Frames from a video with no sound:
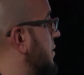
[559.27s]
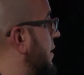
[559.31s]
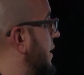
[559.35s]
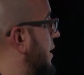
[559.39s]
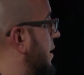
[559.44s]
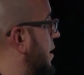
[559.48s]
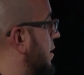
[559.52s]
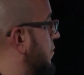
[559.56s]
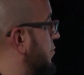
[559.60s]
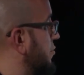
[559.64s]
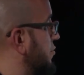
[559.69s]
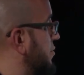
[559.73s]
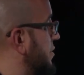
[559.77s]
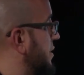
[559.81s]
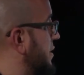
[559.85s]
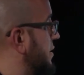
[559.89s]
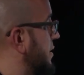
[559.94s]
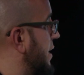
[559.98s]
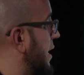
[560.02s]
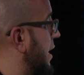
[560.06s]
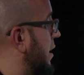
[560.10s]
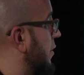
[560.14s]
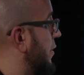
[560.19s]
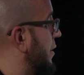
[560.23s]
It covers this
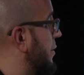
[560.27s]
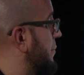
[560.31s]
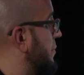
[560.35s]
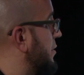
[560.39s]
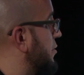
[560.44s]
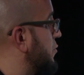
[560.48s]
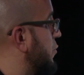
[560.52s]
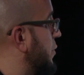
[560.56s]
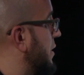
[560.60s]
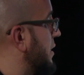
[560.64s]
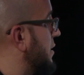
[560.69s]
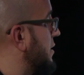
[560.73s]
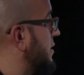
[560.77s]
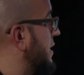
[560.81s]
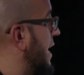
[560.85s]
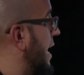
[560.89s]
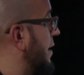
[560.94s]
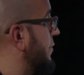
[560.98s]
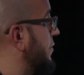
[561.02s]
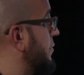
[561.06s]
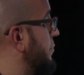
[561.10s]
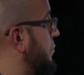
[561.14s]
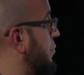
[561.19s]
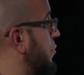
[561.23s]
area between
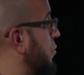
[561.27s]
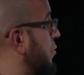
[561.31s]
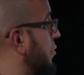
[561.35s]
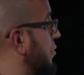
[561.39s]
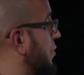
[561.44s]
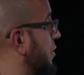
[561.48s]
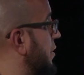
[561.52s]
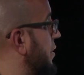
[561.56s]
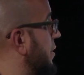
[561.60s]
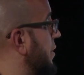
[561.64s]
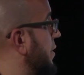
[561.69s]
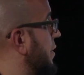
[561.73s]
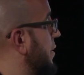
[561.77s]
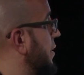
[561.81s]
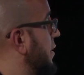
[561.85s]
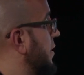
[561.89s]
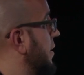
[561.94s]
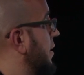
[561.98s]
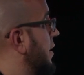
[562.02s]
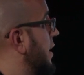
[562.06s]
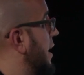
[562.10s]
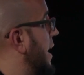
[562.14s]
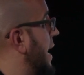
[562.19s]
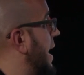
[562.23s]
Davenport
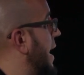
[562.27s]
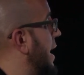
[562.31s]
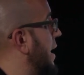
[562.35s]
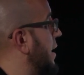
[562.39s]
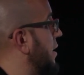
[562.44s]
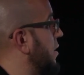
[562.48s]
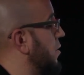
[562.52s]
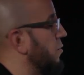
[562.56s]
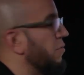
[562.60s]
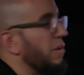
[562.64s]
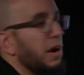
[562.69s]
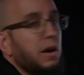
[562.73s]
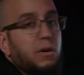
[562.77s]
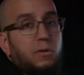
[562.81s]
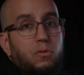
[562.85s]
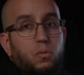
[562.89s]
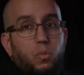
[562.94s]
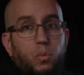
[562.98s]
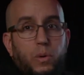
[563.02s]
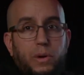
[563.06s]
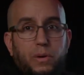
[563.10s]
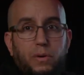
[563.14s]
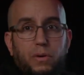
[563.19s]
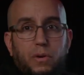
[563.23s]
and around
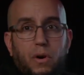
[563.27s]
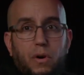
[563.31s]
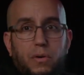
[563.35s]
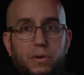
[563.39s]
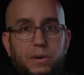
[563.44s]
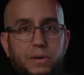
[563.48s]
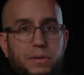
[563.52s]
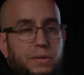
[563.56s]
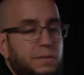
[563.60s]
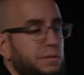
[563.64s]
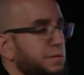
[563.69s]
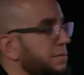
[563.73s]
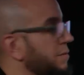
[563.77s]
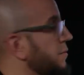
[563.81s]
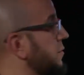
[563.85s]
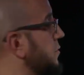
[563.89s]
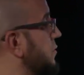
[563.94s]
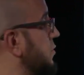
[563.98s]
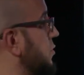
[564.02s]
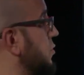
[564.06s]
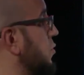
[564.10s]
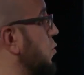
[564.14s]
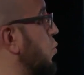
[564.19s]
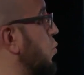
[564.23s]
Winter Garden to the